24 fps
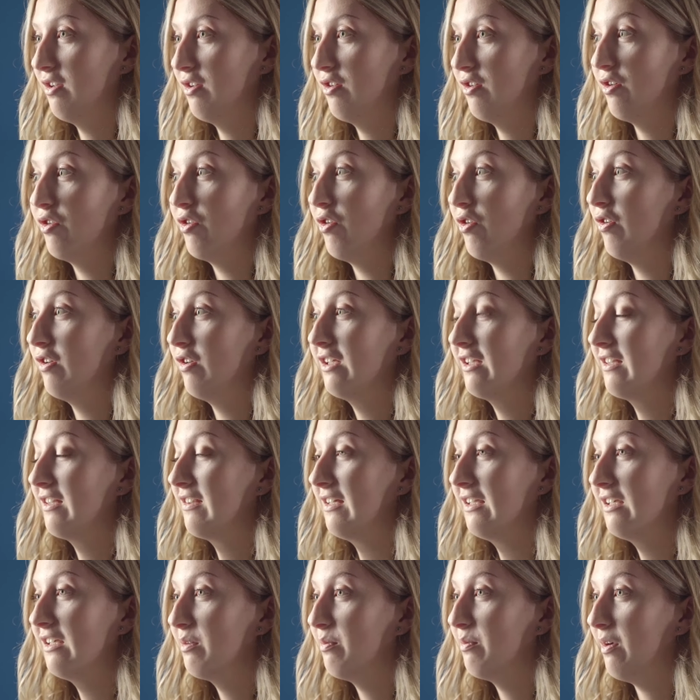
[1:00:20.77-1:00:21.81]
Don't only
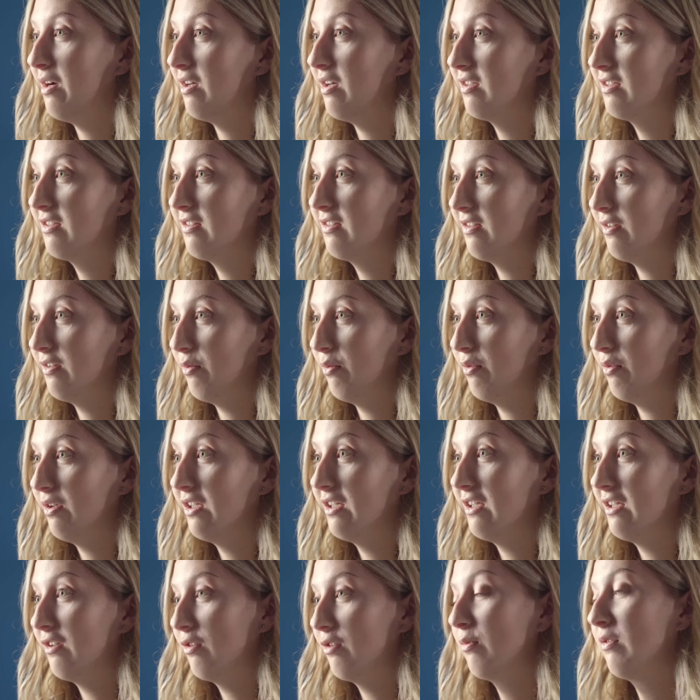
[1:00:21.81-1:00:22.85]
think about it,
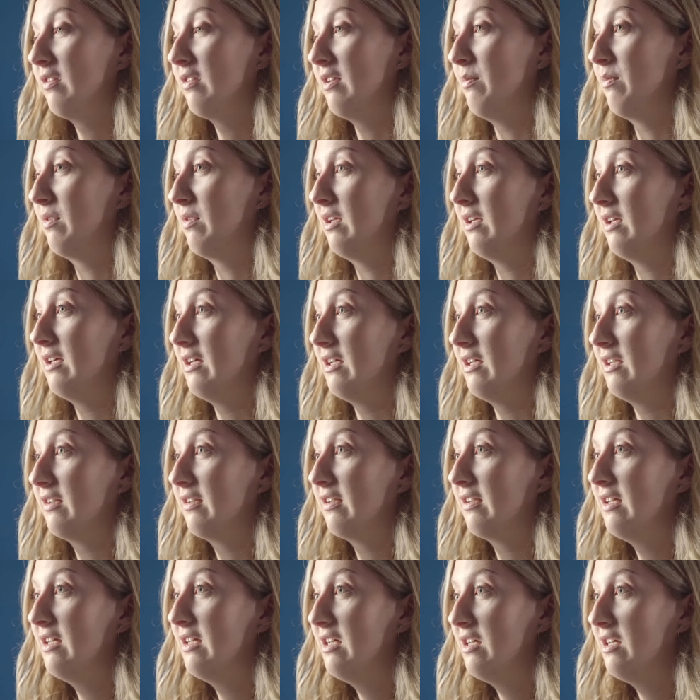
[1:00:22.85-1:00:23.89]
really do something and